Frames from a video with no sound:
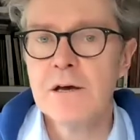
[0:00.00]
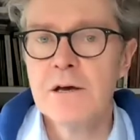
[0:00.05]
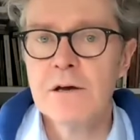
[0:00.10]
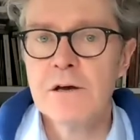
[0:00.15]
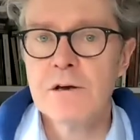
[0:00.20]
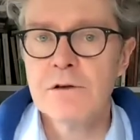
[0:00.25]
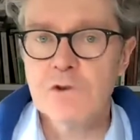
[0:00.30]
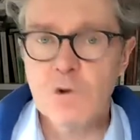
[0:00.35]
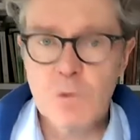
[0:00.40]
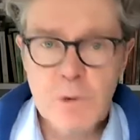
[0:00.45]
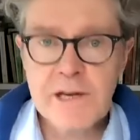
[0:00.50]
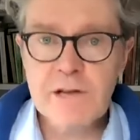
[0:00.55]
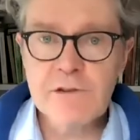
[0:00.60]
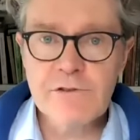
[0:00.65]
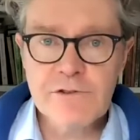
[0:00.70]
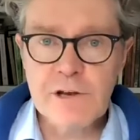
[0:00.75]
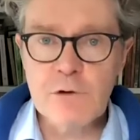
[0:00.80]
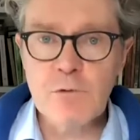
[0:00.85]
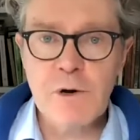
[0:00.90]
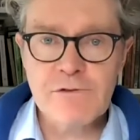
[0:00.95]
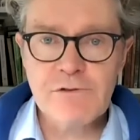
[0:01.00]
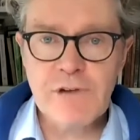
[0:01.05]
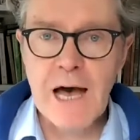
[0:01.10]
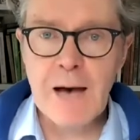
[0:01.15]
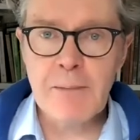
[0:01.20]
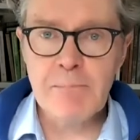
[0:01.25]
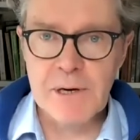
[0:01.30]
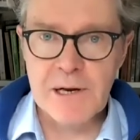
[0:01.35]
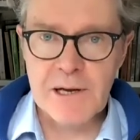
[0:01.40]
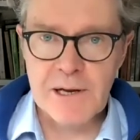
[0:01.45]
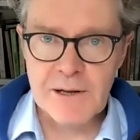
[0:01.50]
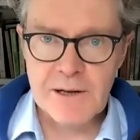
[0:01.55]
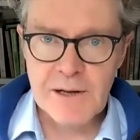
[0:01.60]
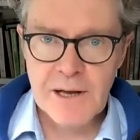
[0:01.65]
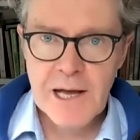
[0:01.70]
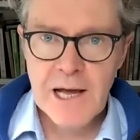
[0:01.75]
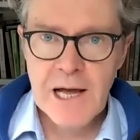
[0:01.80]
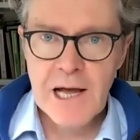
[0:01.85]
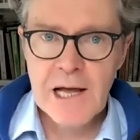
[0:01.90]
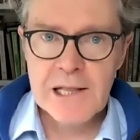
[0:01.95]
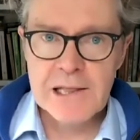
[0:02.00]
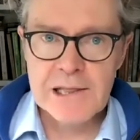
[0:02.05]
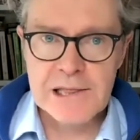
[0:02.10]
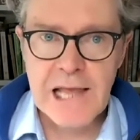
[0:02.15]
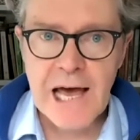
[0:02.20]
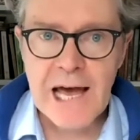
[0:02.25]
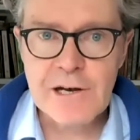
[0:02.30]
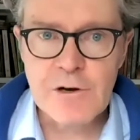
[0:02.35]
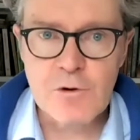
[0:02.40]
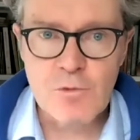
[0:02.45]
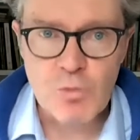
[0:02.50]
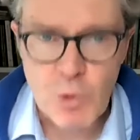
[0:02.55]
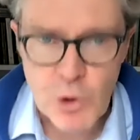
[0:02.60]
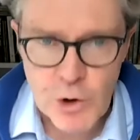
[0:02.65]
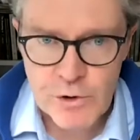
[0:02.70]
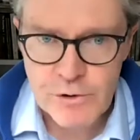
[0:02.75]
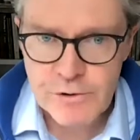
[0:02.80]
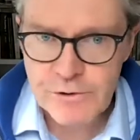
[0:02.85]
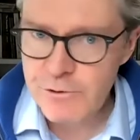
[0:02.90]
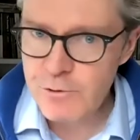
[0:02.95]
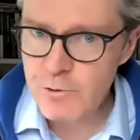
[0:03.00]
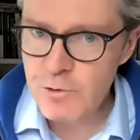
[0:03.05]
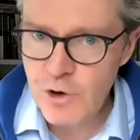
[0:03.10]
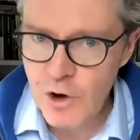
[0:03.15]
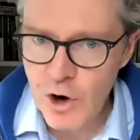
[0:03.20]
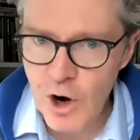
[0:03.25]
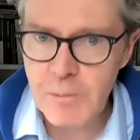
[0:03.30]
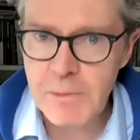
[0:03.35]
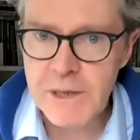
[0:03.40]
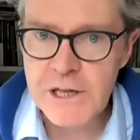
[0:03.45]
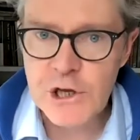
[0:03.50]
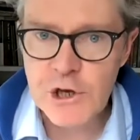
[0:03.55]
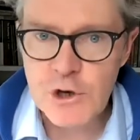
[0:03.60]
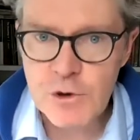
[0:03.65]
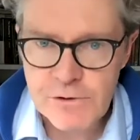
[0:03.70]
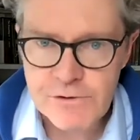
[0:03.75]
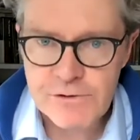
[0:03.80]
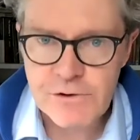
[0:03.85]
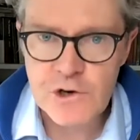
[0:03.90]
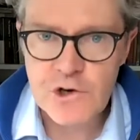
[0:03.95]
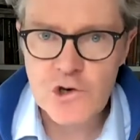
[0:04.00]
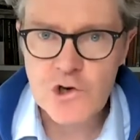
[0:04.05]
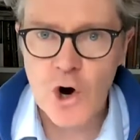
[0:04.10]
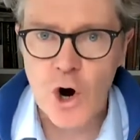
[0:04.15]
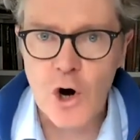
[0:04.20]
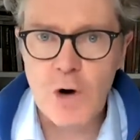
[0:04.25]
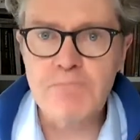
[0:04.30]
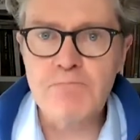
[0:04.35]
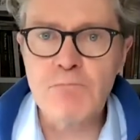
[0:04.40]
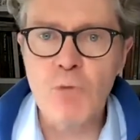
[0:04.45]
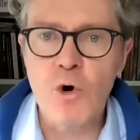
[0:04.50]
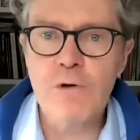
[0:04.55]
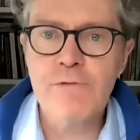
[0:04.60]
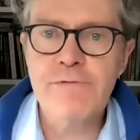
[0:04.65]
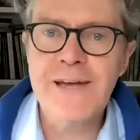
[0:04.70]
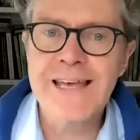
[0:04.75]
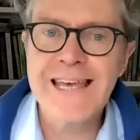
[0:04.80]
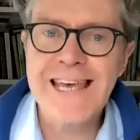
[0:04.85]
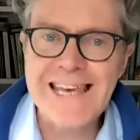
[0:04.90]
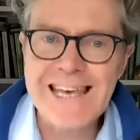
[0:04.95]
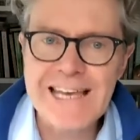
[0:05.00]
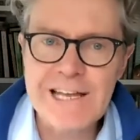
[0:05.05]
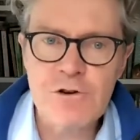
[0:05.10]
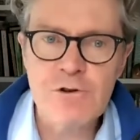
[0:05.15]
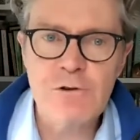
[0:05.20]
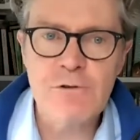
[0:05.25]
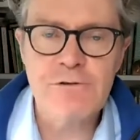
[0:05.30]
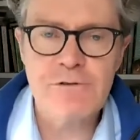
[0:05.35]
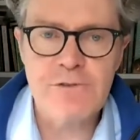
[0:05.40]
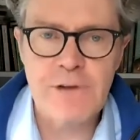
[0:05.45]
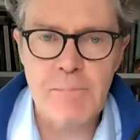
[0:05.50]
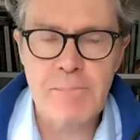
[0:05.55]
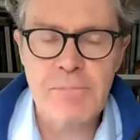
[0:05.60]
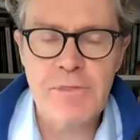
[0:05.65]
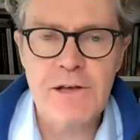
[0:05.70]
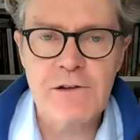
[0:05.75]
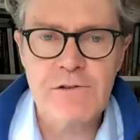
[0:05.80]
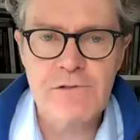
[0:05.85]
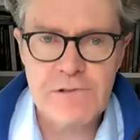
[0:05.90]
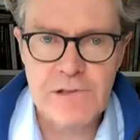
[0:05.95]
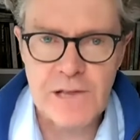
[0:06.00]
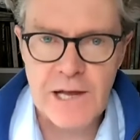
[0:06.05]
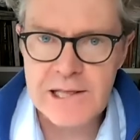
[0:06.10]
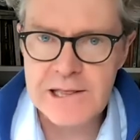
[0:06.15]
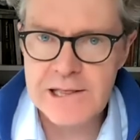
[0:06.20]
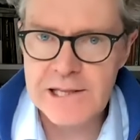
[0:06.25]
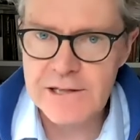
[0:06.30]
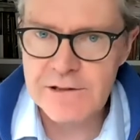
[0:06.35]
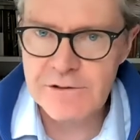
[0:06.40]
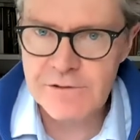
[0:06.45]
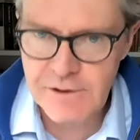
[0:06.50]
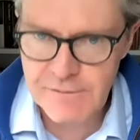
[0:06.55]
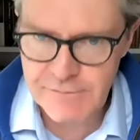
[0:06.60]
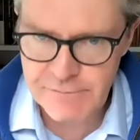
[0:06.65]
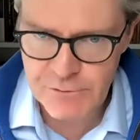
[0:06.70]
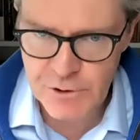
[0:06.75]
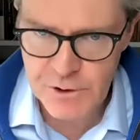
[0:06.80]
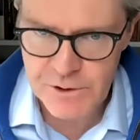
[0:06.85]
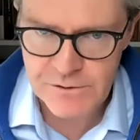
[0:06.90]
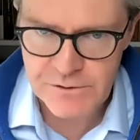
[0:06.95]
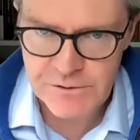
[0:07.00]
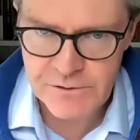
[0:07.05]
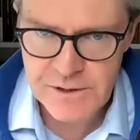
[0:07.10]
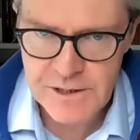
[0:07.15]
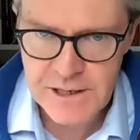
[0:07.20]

So we can see what's happening. Latin words, through common usage, are morphing into something slightly different.